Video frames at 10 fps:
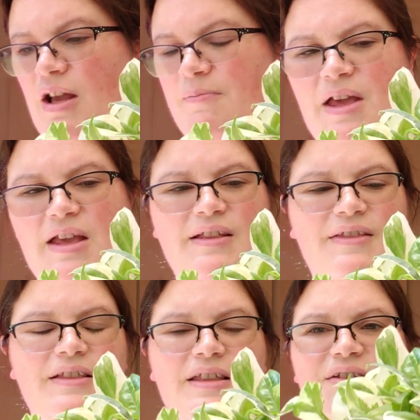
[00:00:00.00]
I
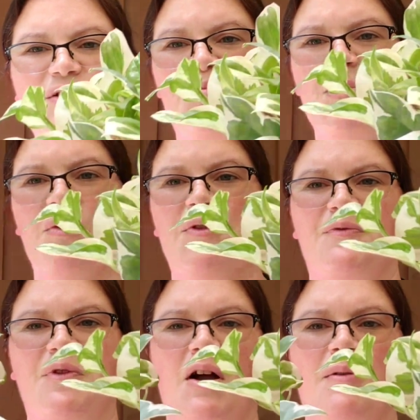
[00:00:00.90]
think these are both
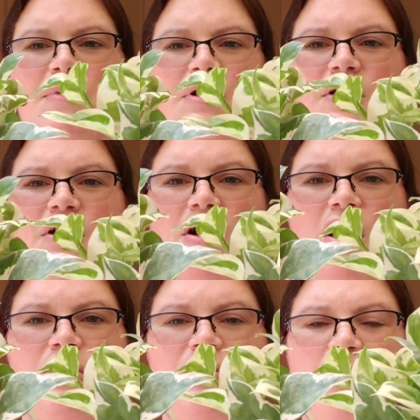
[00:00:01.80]
from
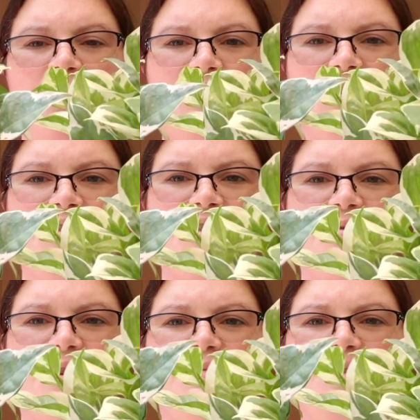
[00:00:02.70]
a local
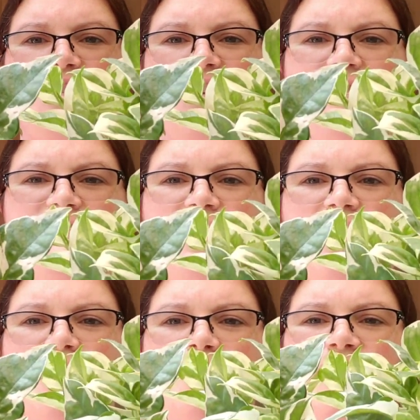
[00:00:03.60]
nursery, Regina
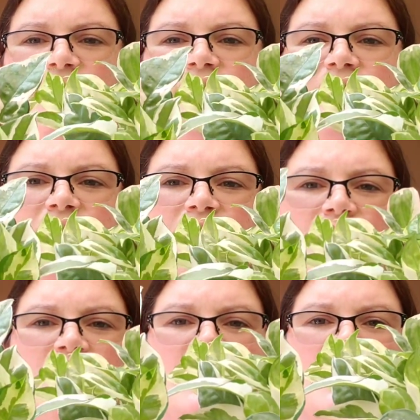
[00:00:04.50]

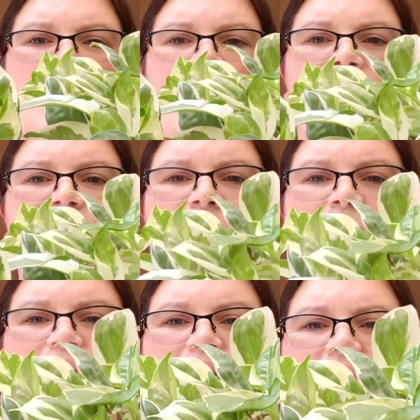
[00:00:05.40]
Farms, and
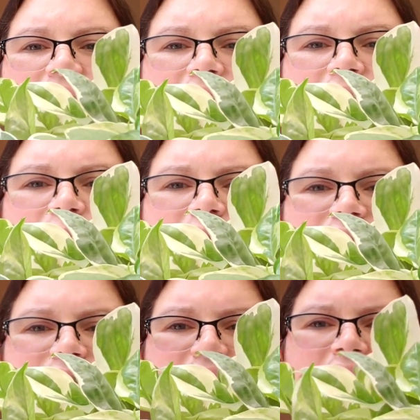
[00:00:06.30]
they were not
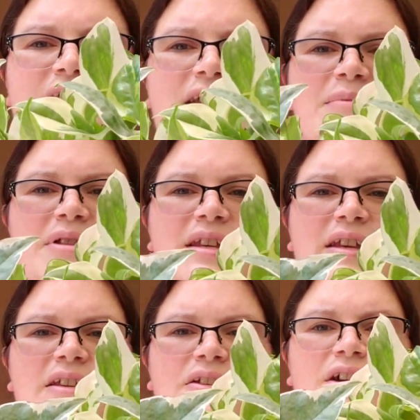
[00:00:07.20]
labeled as anything in
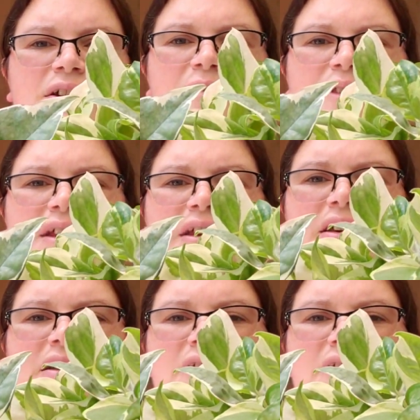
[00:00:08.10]
particular, I don't think.